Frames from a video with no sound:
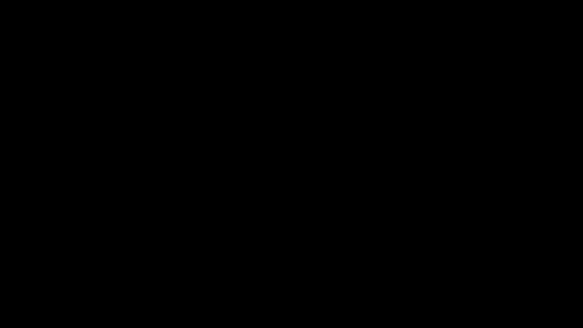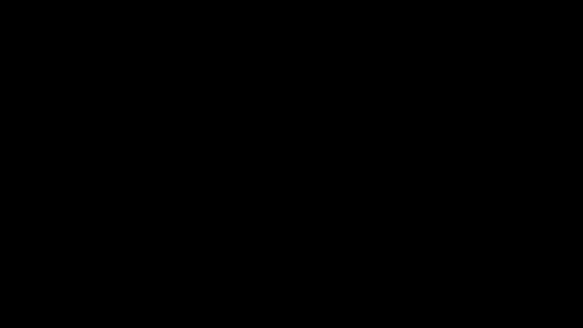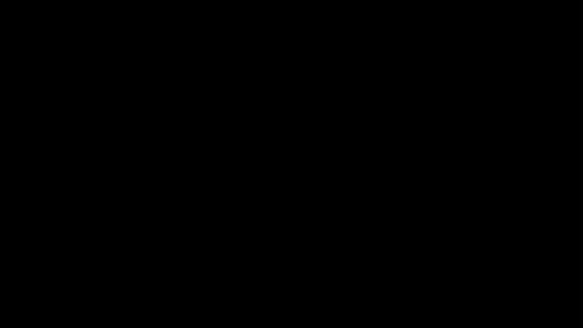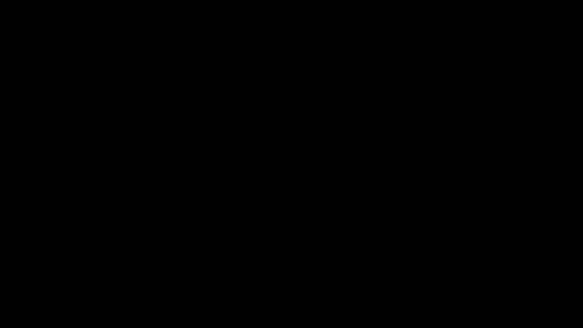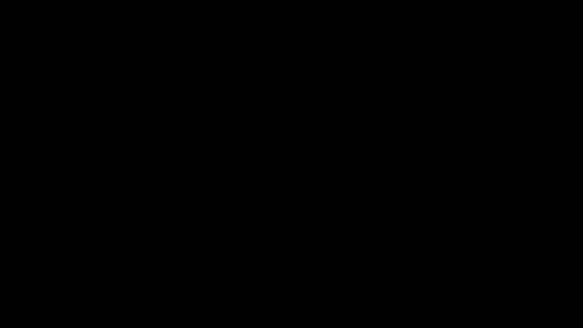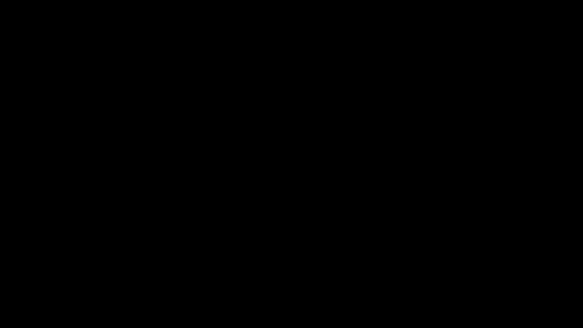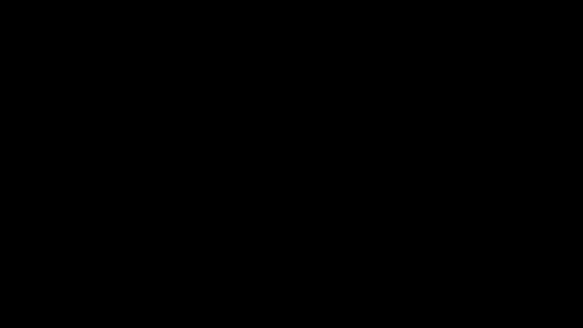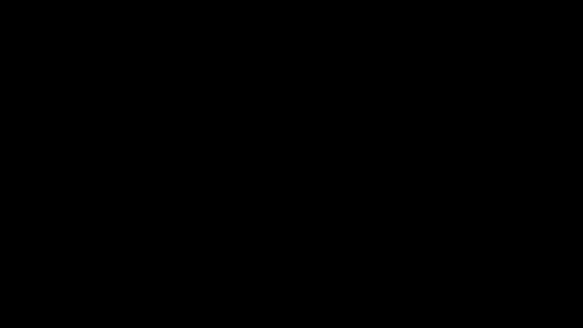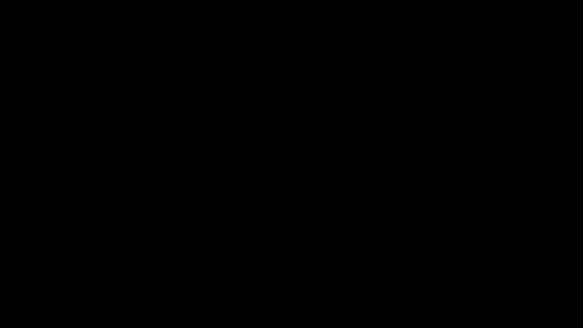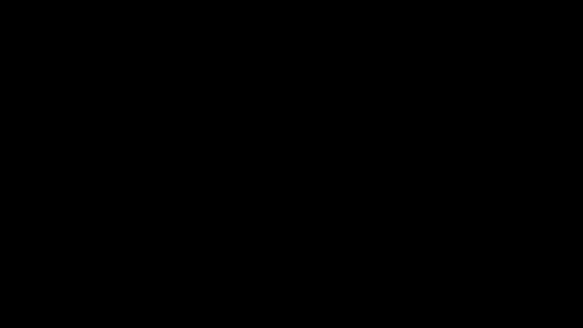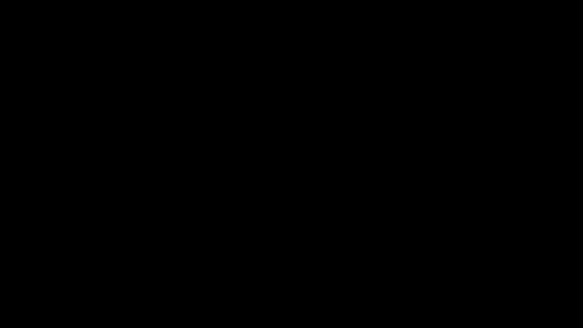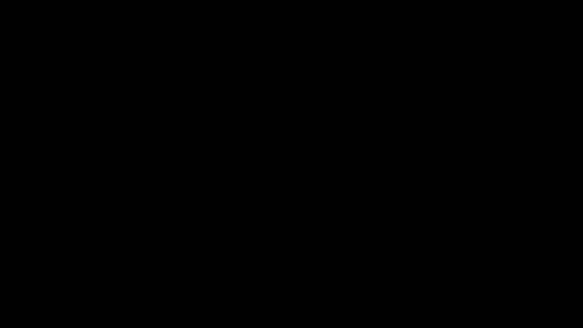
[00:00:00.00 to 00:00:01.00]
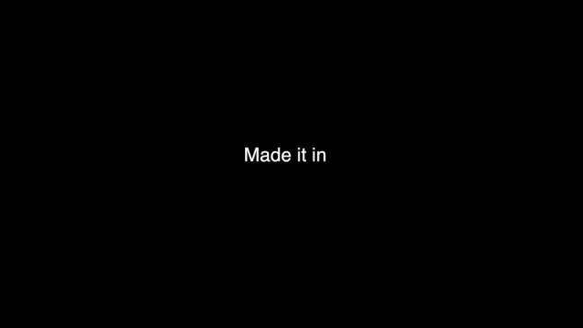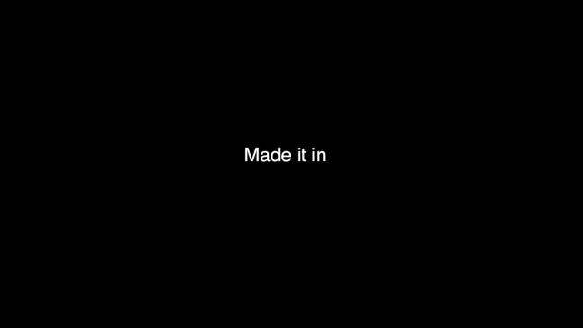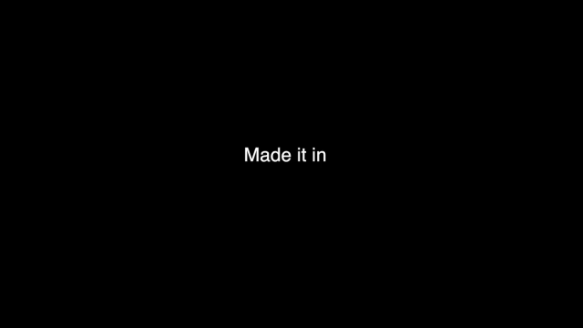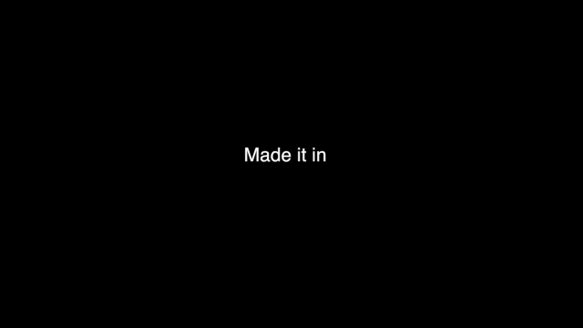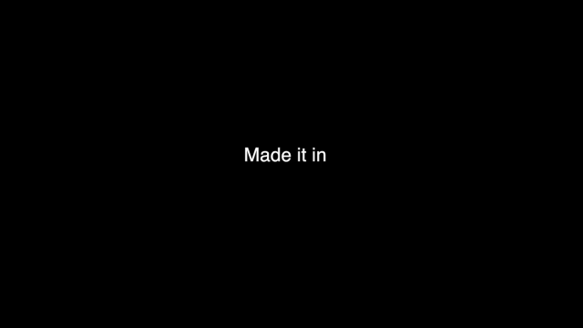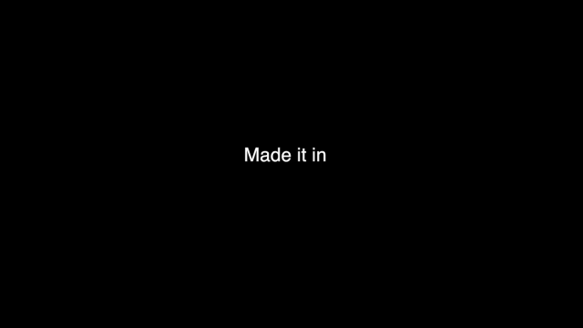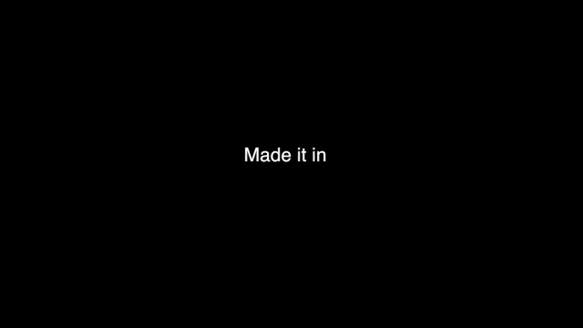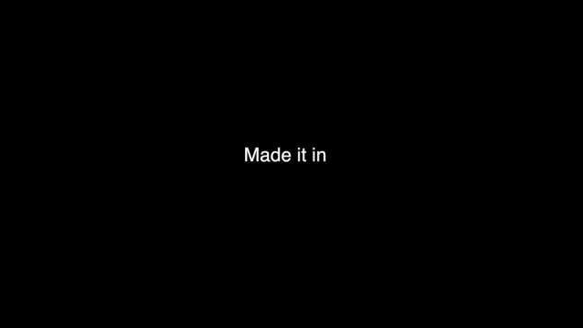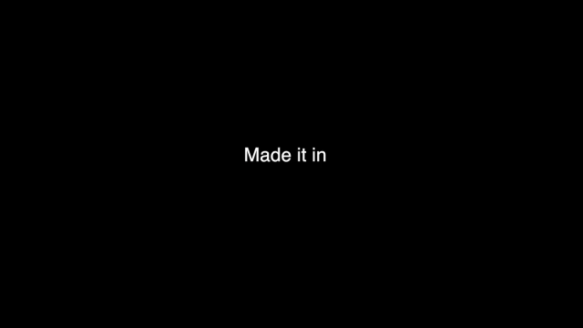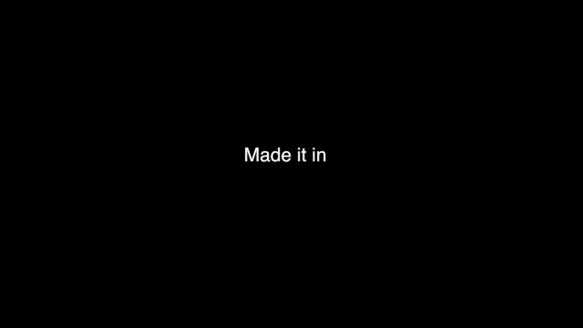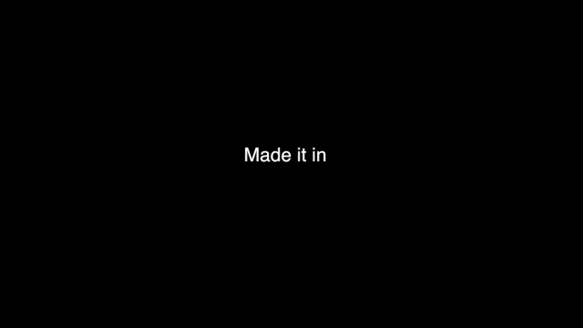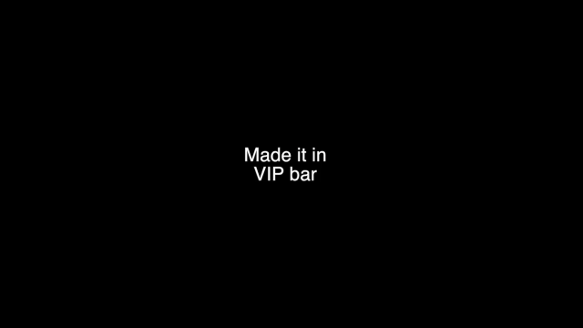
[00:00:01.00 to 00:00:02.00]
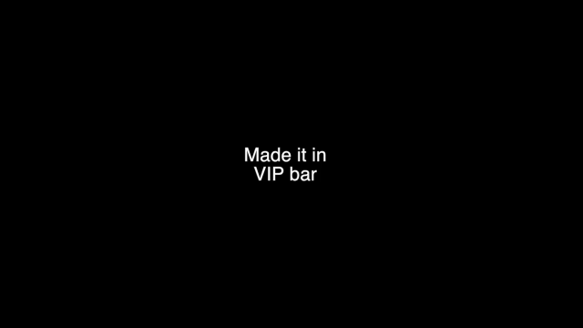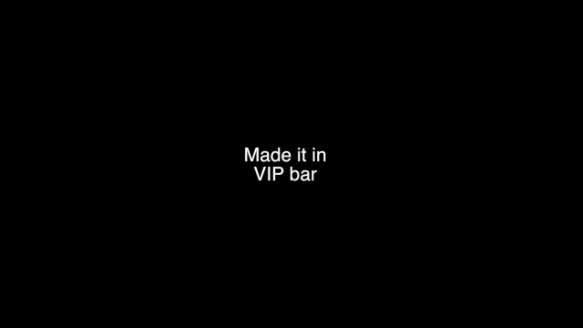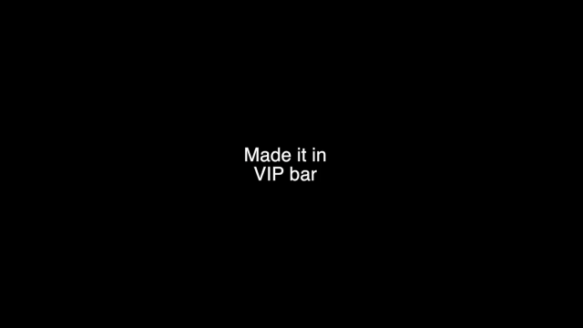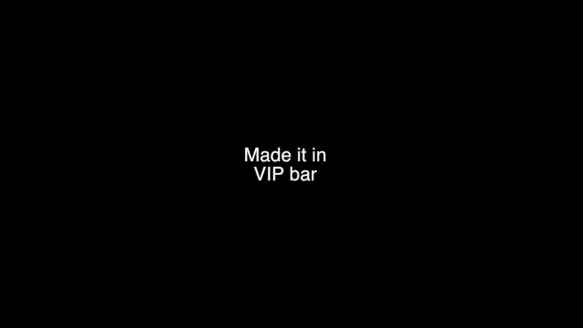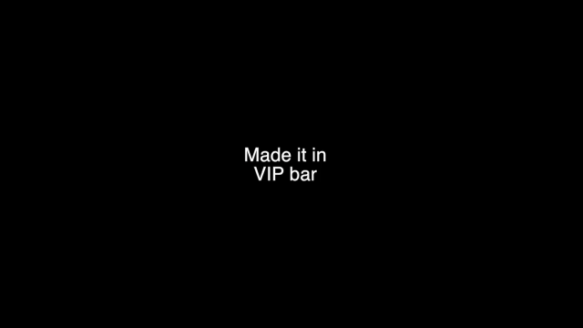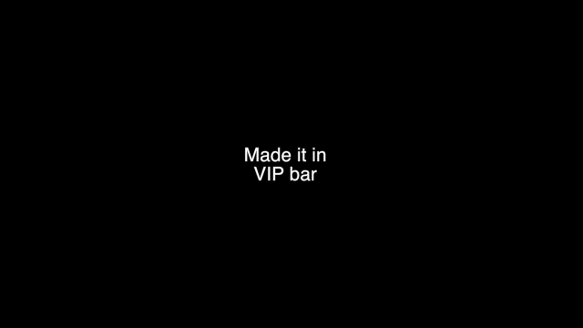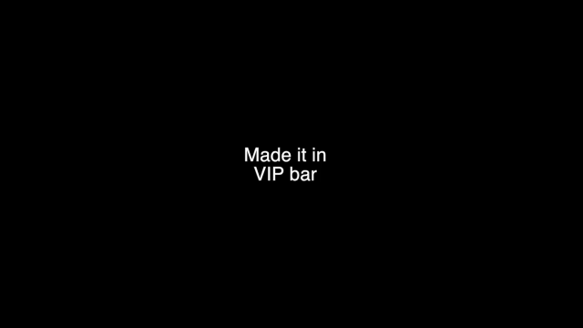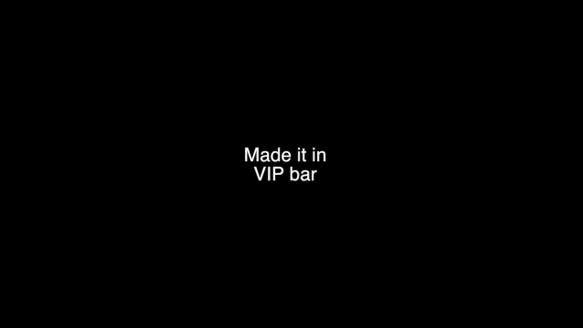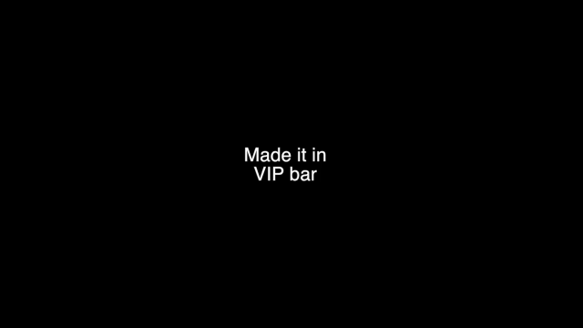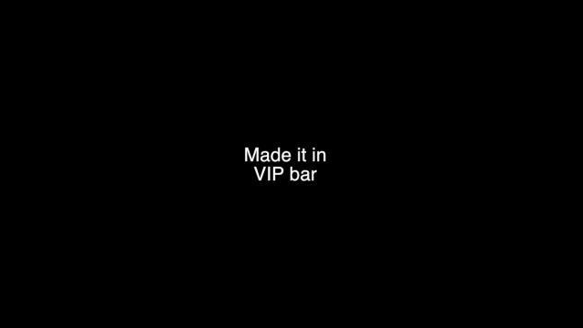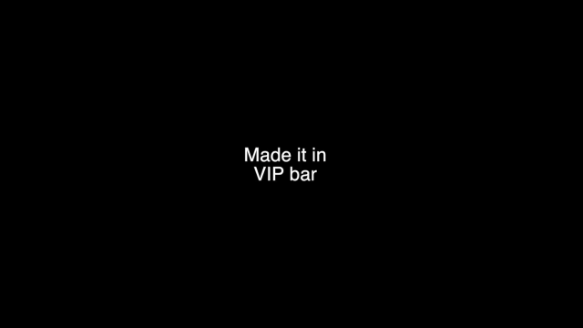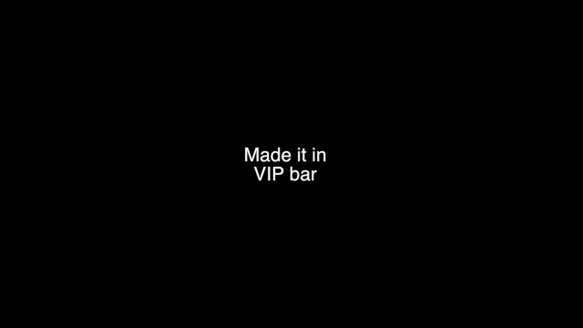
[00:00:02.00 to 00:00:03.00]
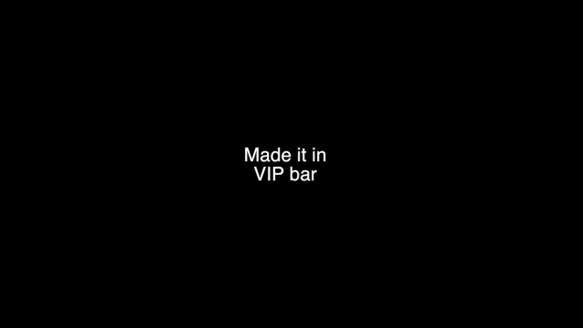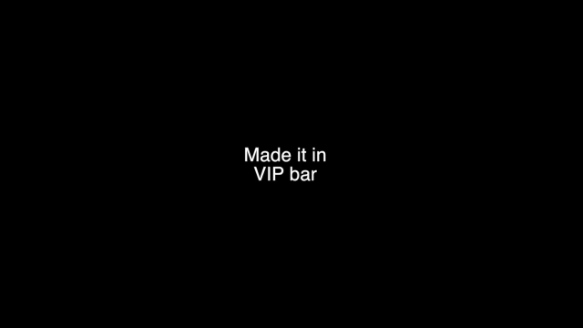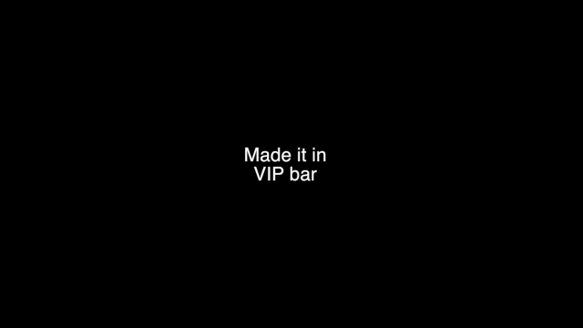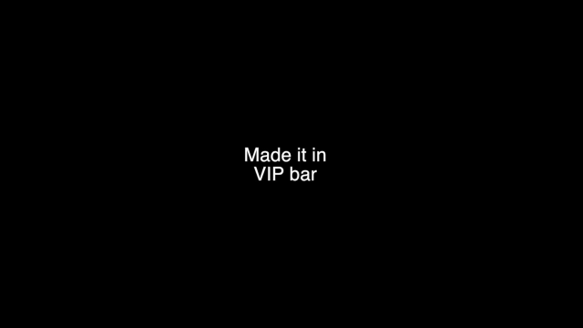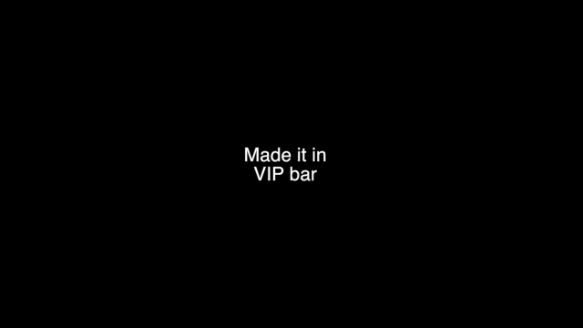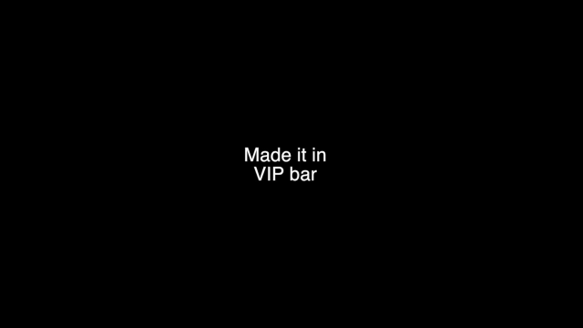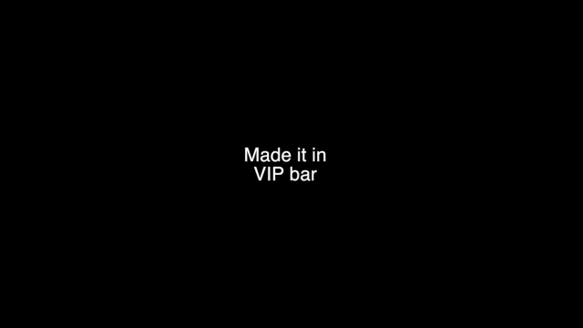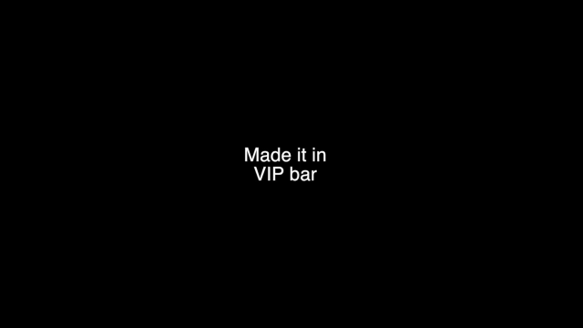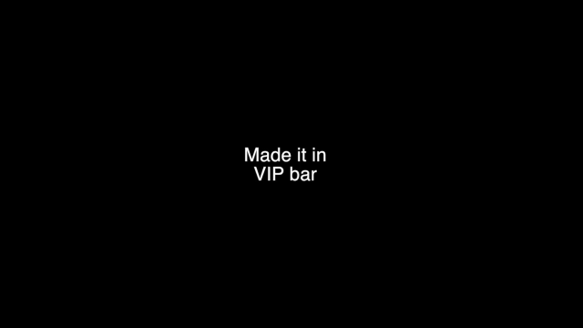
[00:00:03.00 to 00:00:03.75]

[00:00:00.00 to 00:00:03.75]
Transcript: No face is visible, so there are no lips to read.